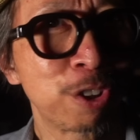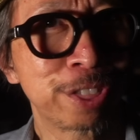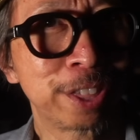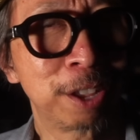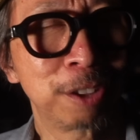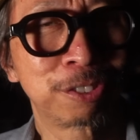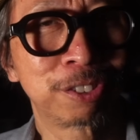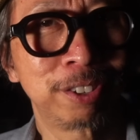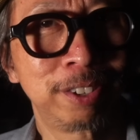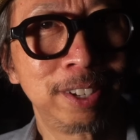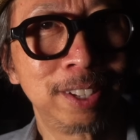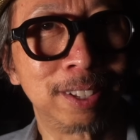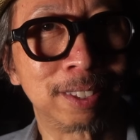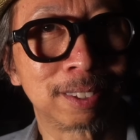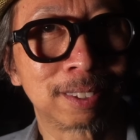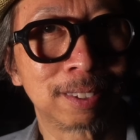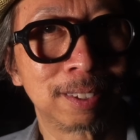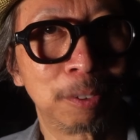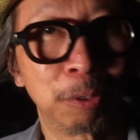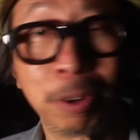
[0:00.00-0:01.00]
4000
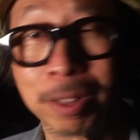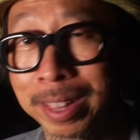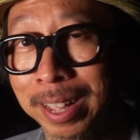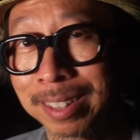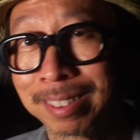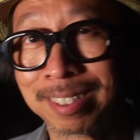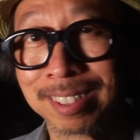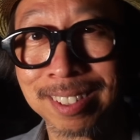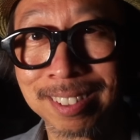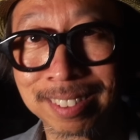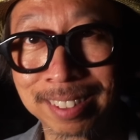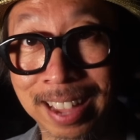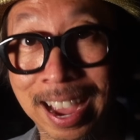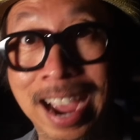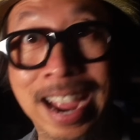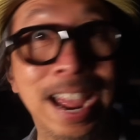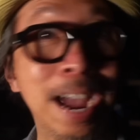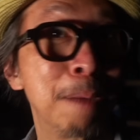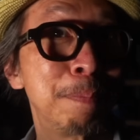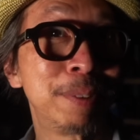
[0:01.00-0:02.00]
nits? Well, that's easy.
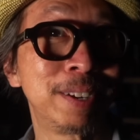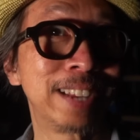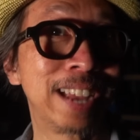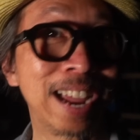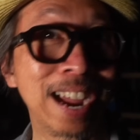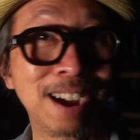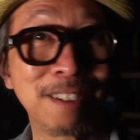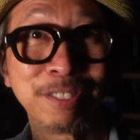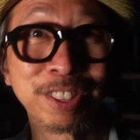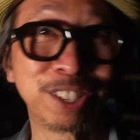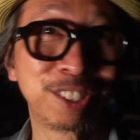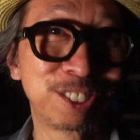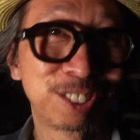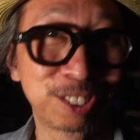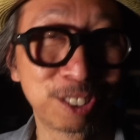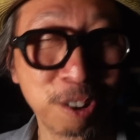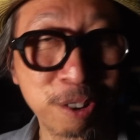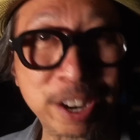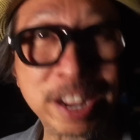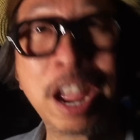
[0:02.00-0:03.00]
I happen to have the
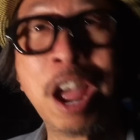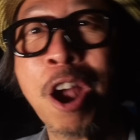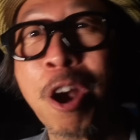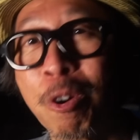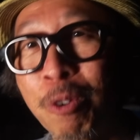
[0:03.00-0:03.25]
Sony